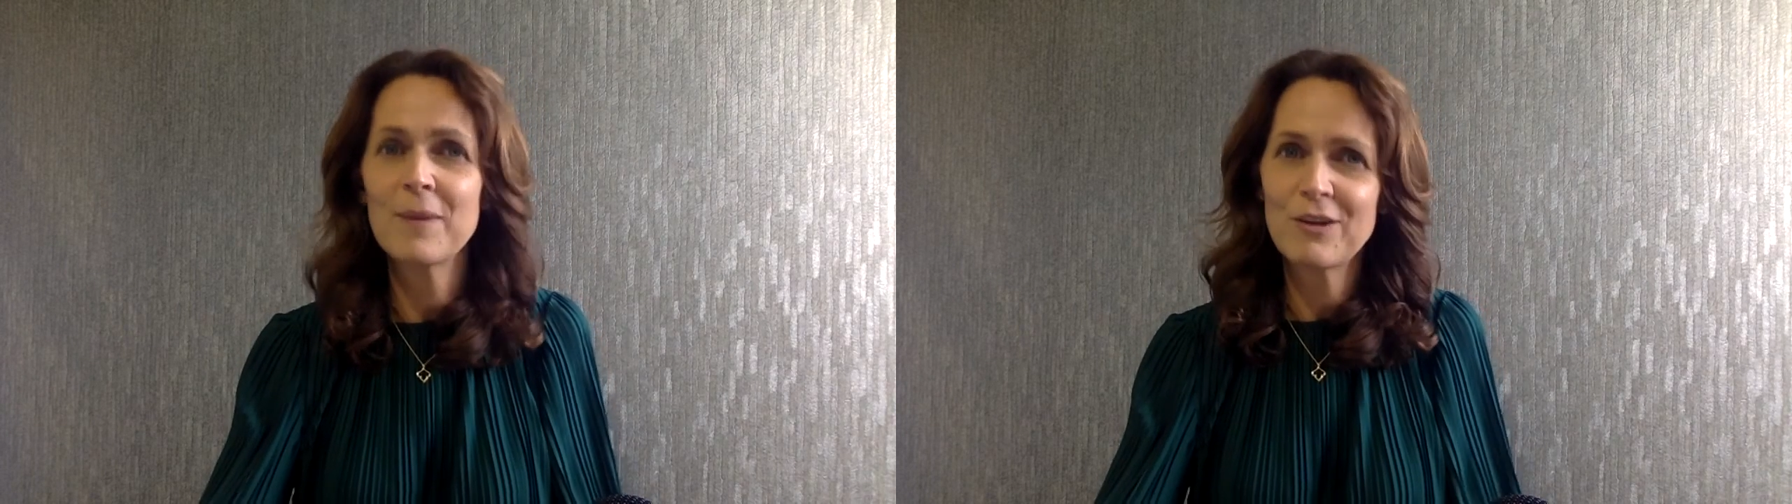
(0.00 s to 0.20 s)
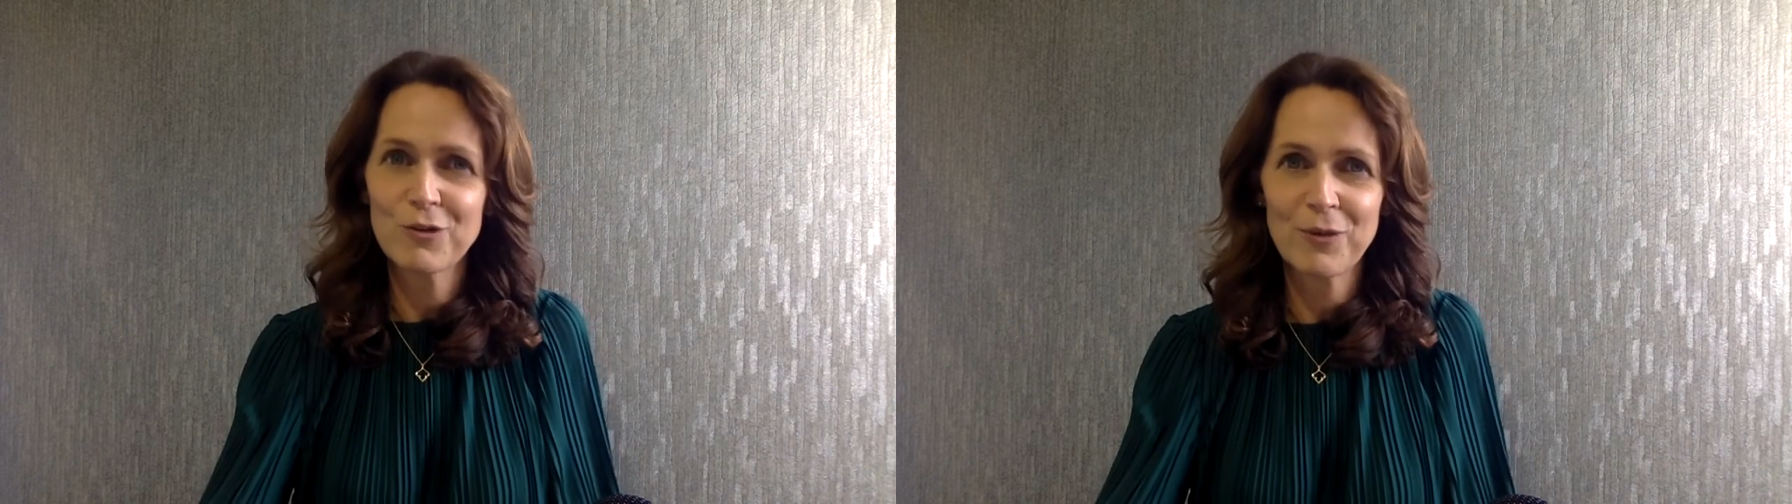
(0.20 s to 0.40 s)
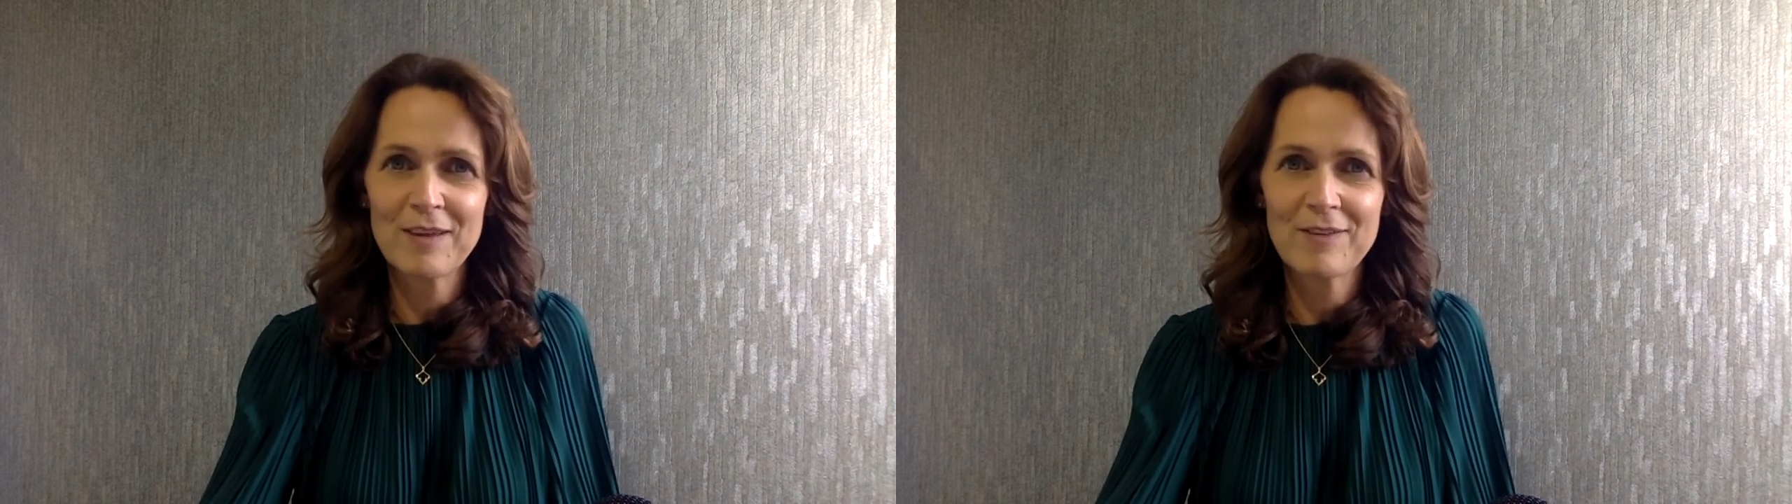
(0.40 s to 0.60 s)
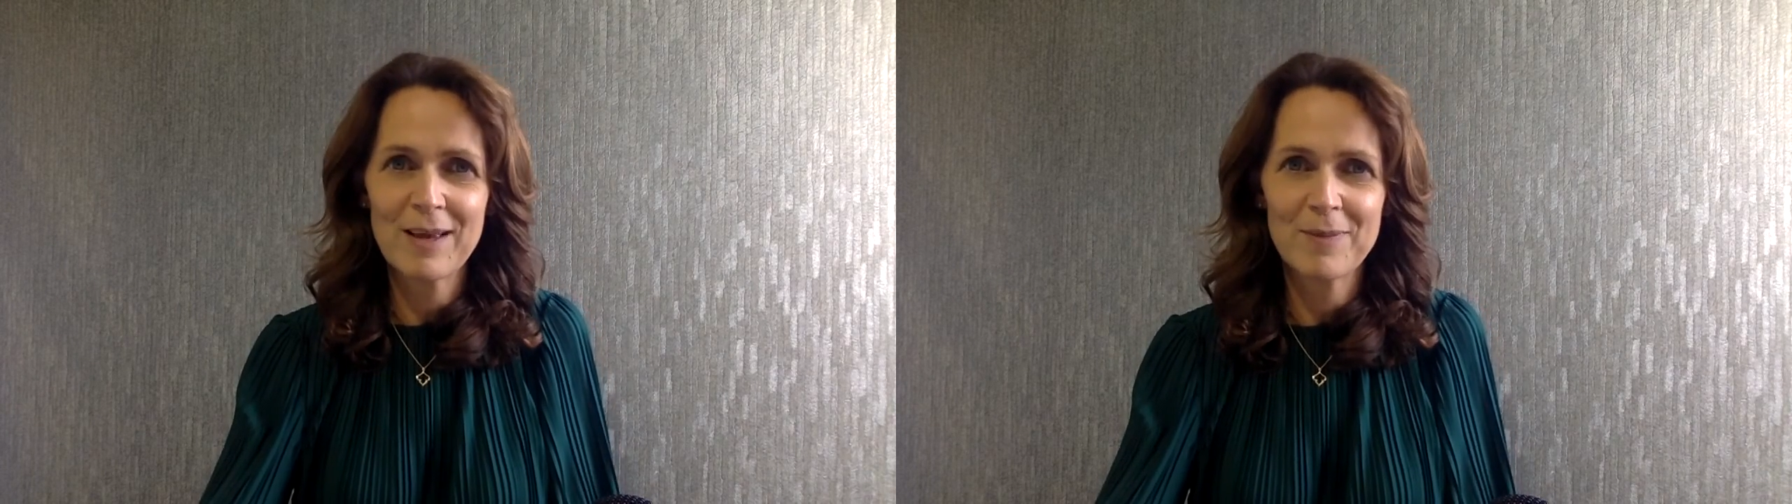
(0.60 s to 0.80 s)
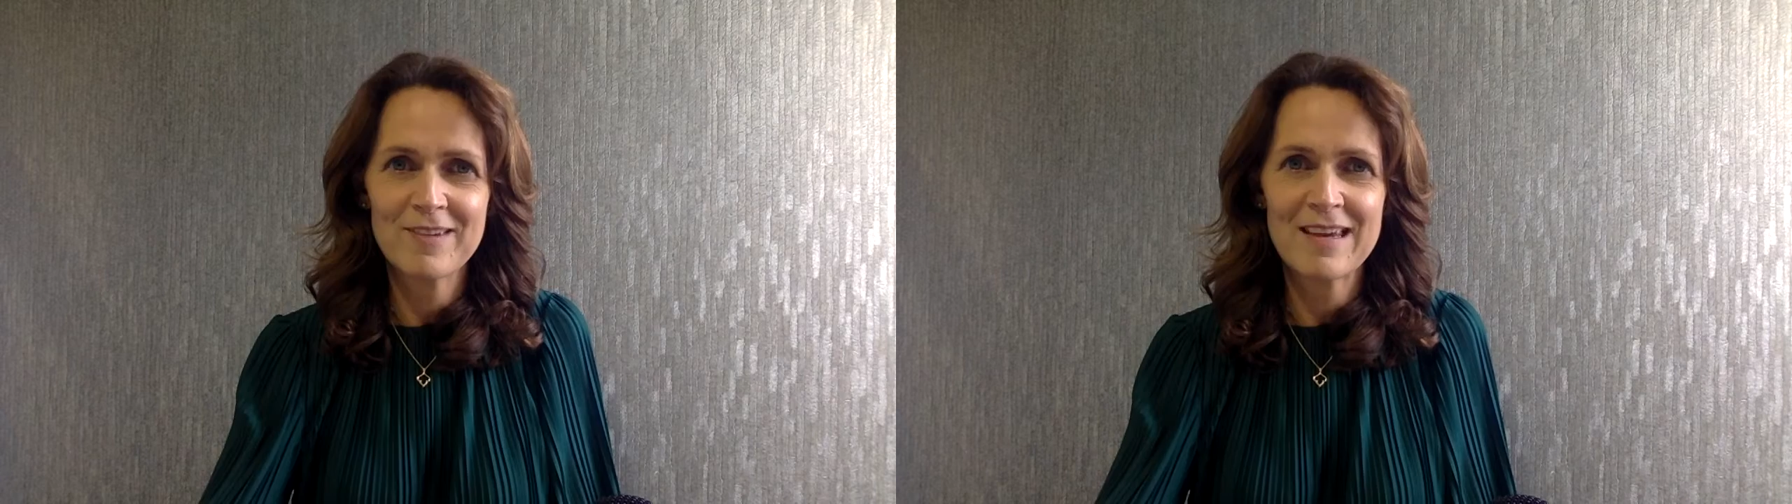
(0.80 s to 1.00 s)
make sure they've
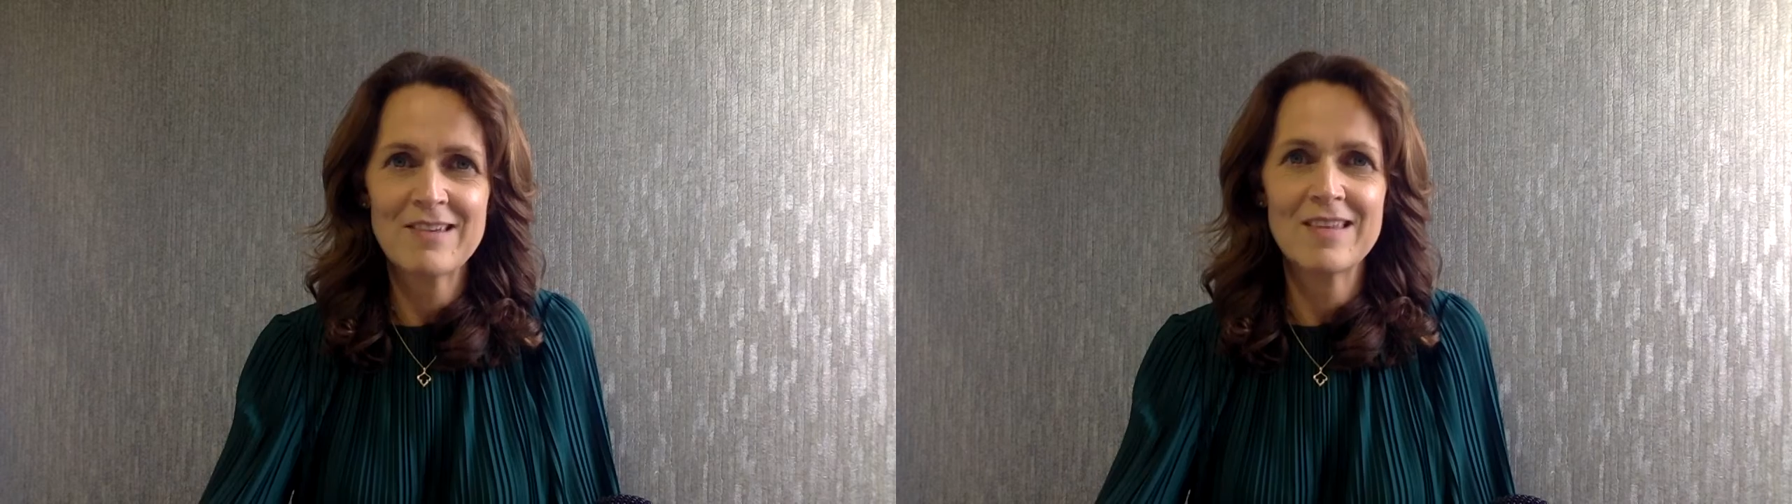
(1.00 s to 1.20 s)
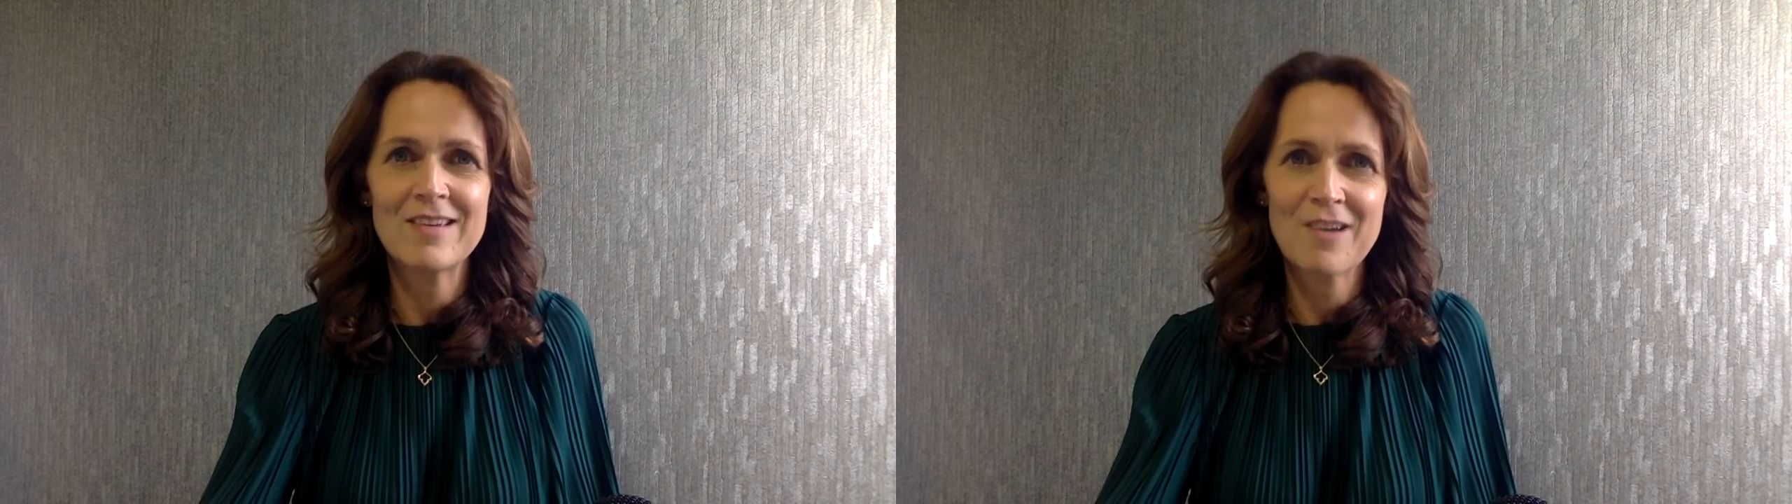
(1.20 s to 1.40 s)
kept the date in the